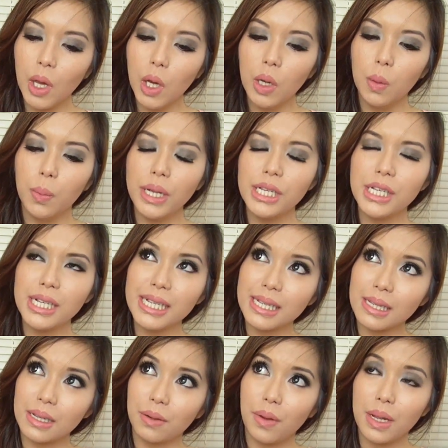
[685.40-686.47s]
which is
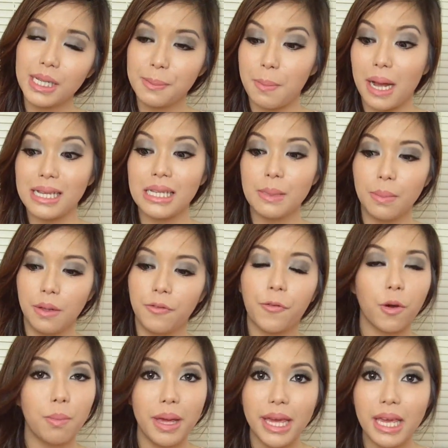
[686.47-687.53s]
responsible for
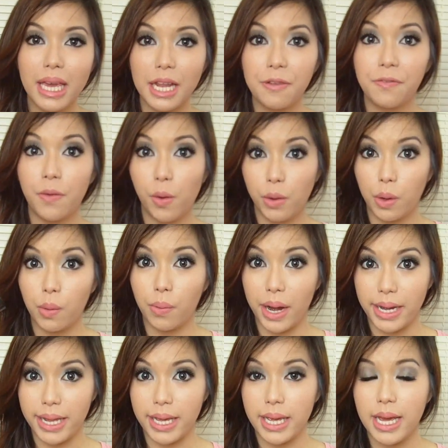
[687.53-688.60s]
making it photo
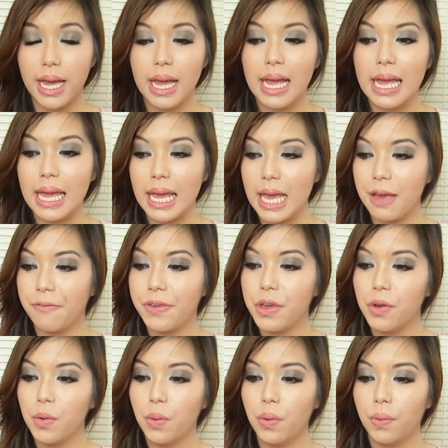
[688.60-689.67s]
ready. If
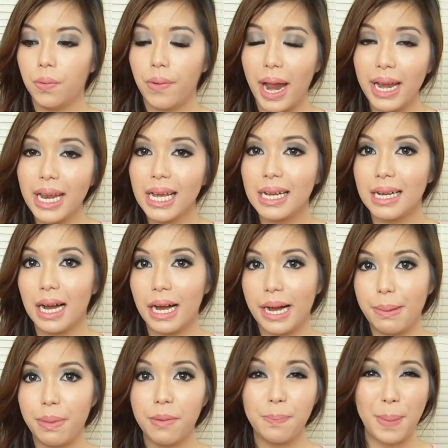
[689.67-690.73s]
you read
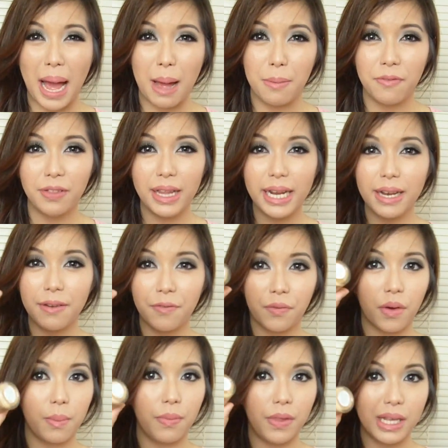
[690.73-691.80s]
the pamphlet
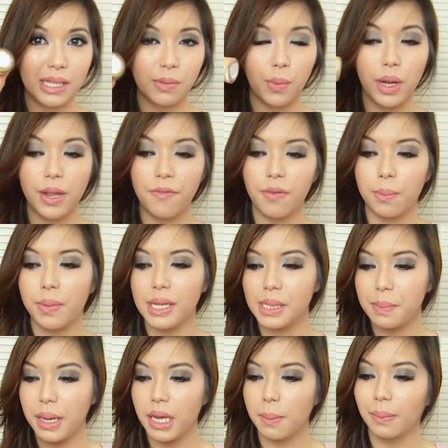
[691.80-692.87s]
from this
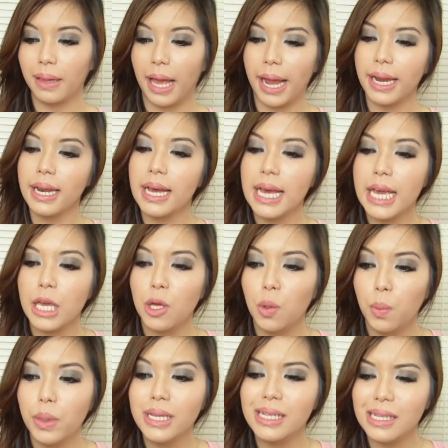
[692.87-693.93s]
makeup line, you
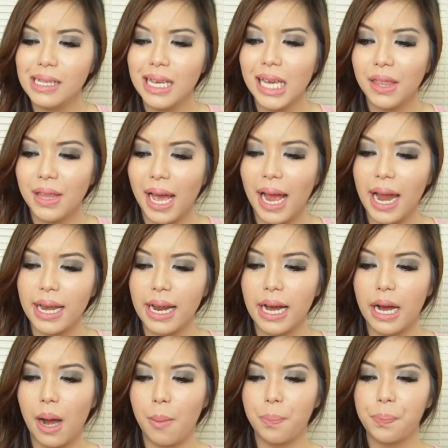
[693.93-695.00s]
would see
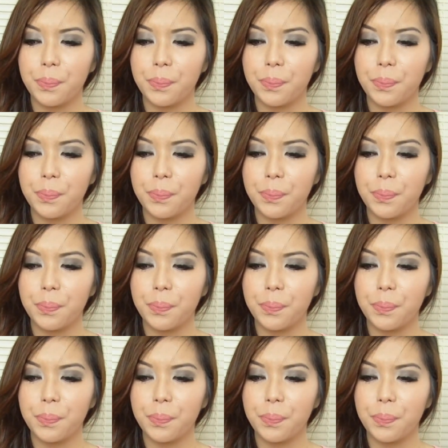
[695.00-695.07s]
that